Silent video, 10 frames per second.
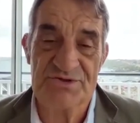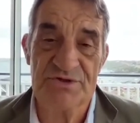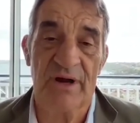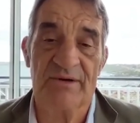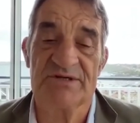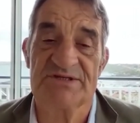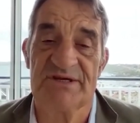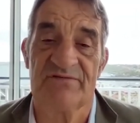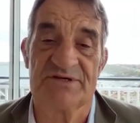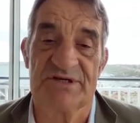
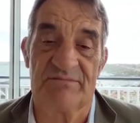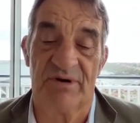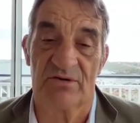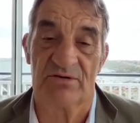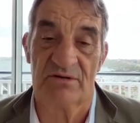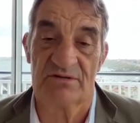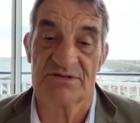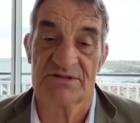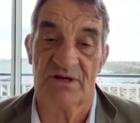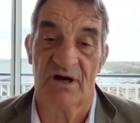217
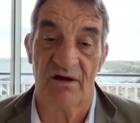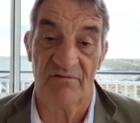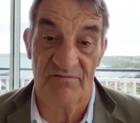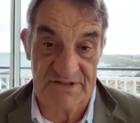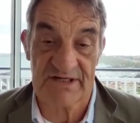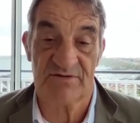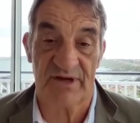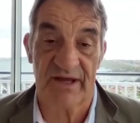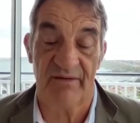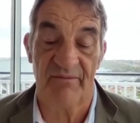bottles of
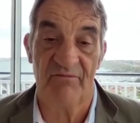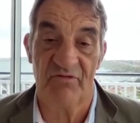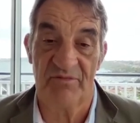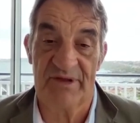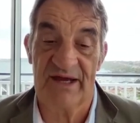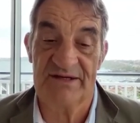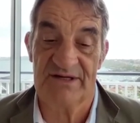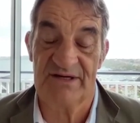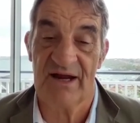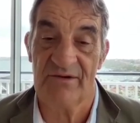Chateau Yquem from the
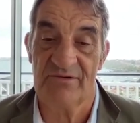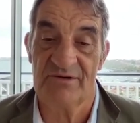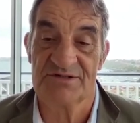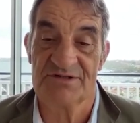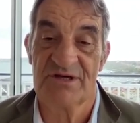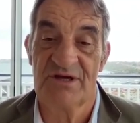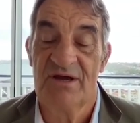1800s,